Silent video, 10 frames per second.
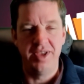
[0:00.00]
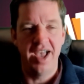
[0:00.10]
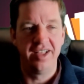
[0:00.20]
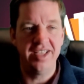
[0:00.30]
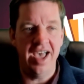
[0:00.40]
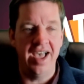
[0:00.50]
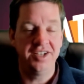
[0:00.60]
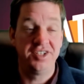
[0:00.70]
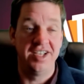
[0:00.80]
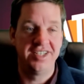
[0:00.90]
Hell yeah,
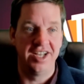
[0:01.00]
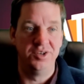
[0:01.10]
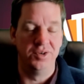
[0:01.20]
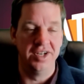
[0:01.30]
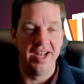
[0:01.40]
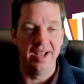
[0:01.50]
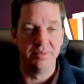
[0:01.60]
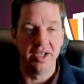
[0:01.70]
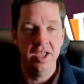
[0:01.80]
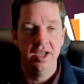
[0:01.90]
actually I said to her today, I'm
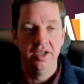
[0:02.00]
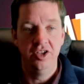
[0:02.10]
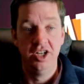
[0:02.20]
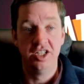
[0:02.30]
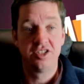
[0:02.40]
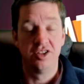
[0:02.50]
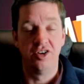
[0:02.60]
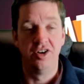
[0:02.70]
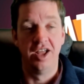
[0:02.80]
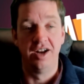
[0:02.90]
like, you need to
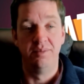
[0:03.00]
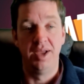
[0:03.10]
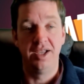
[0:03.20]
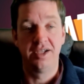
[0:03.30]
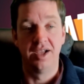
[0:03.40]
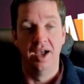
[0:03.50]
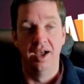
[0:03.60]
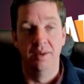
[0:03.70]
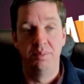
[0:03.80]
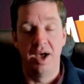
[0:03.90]
learn how to make
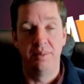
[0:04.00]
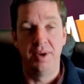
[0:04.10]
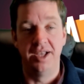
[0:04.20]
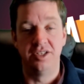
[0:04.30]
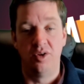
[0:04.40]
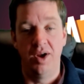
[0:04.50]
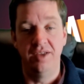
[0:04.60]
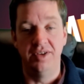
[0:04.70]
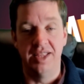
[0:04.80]
Popeyes gravy.